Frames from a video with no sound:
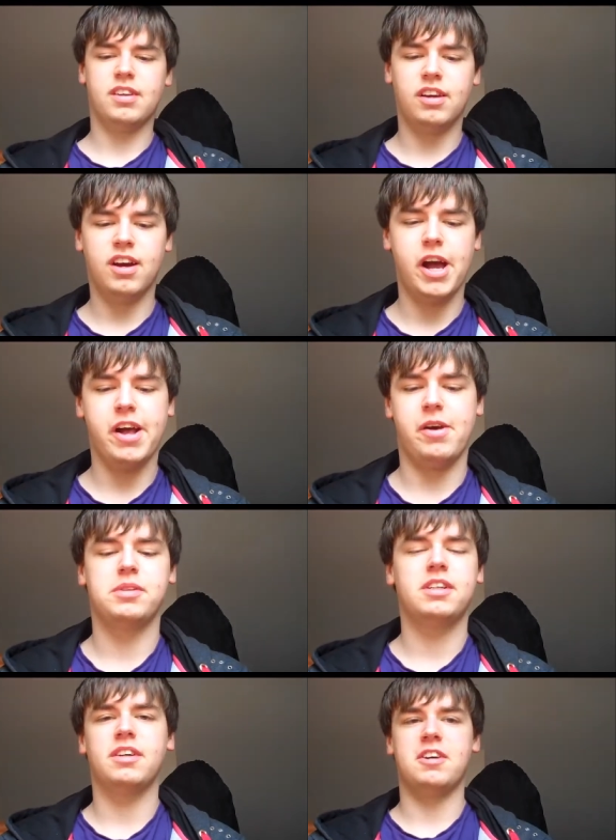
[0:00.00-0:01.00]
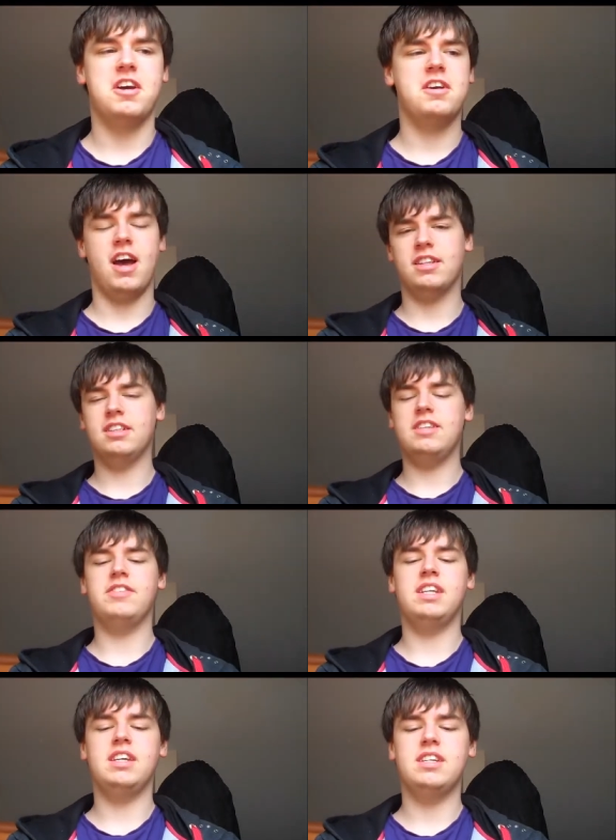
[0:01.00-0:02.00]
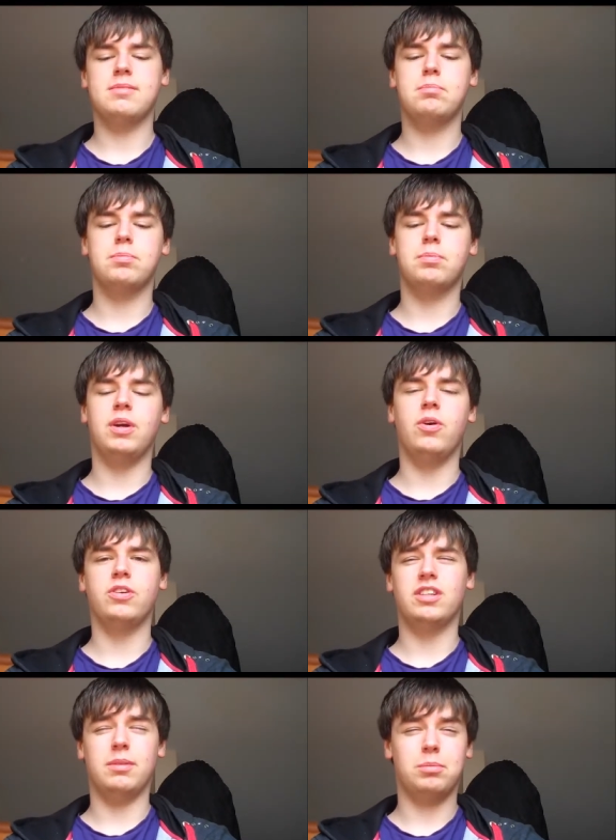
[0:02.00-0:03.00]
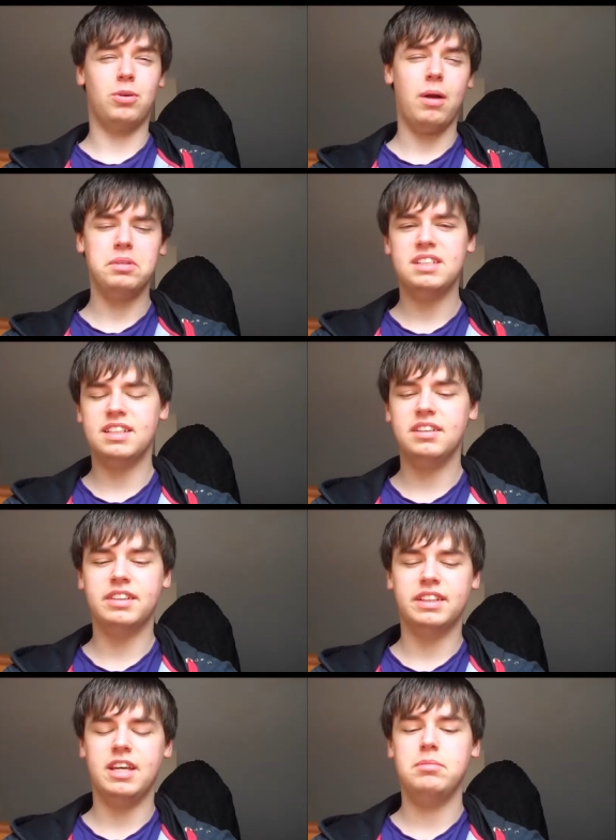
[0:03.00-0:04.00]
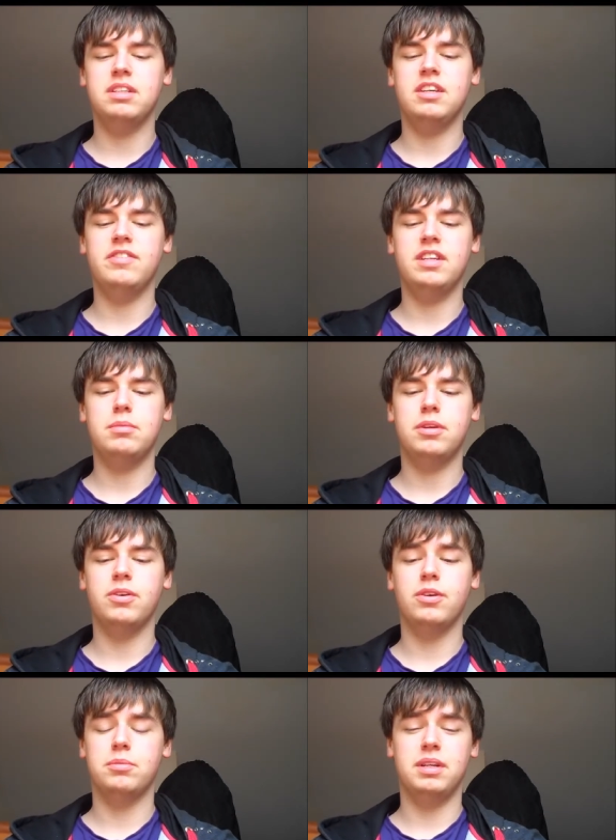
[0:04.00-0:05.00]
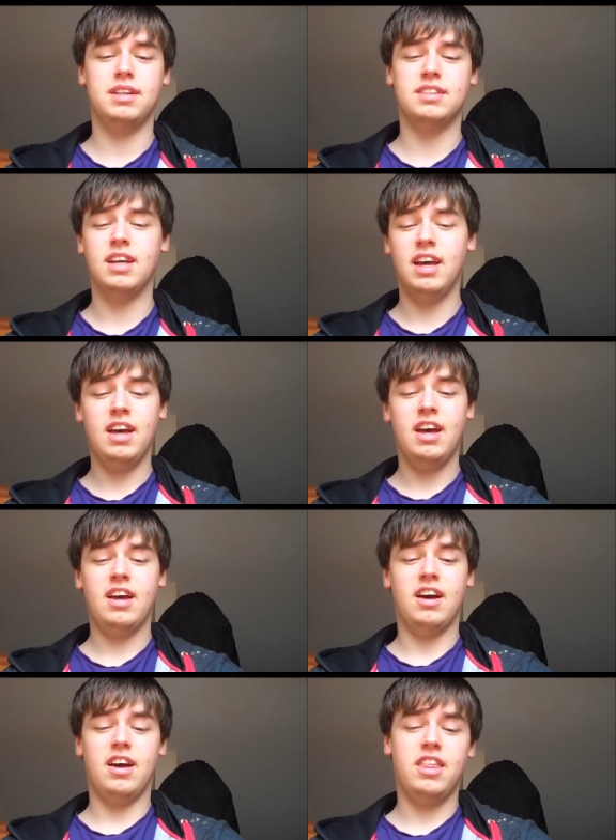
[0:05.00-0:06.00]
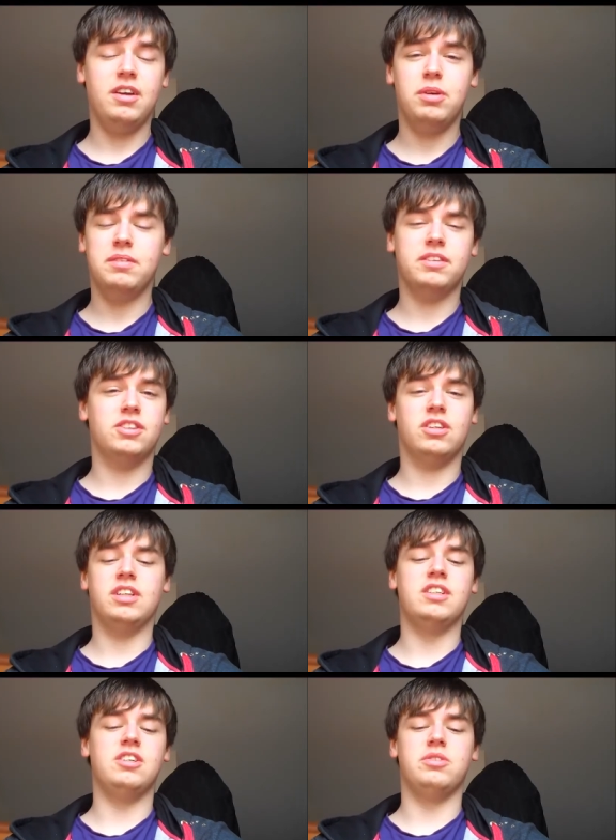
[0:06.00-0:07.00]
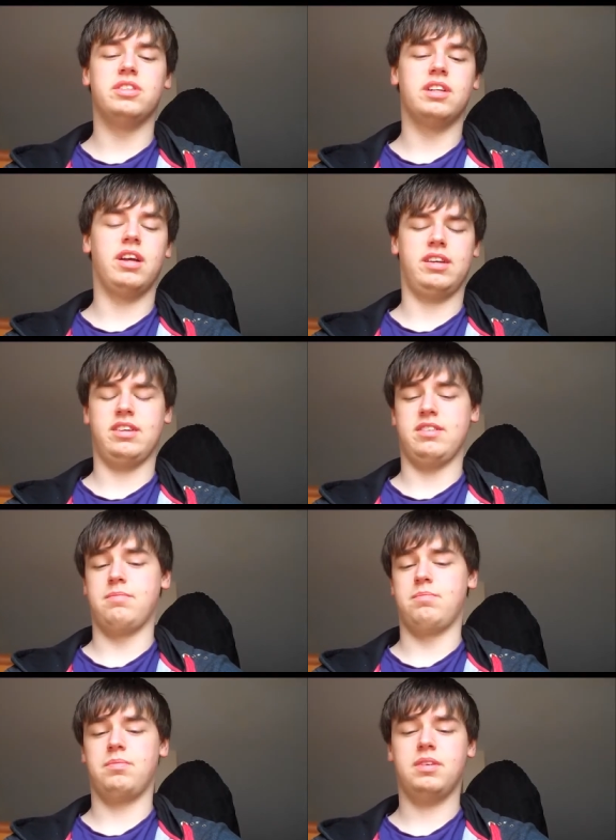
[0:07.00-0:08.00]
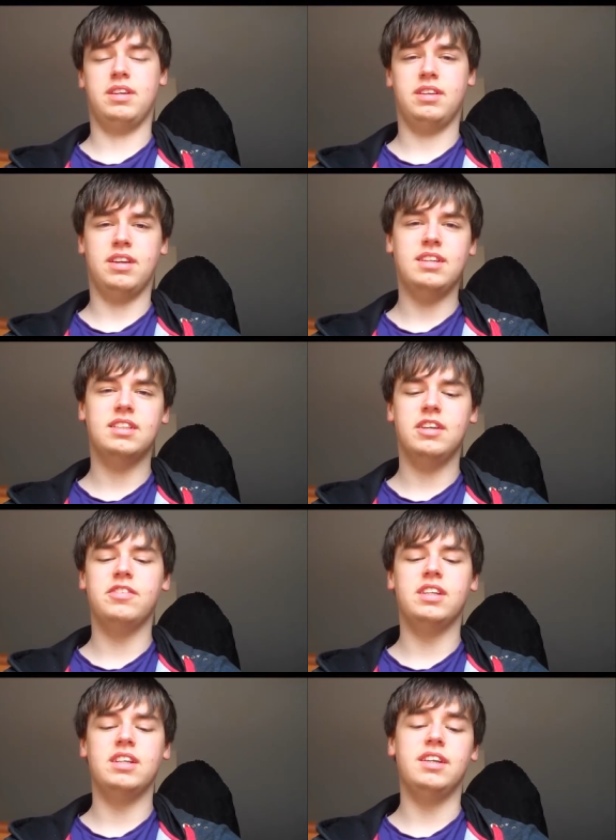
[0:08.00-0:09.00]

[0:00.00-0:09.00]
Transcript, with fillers: I I was got had the D V D pre-ordered. I'm probably still going to keep the D V D pre-ordered because I think what I'm just going to do is like um. get the D V D,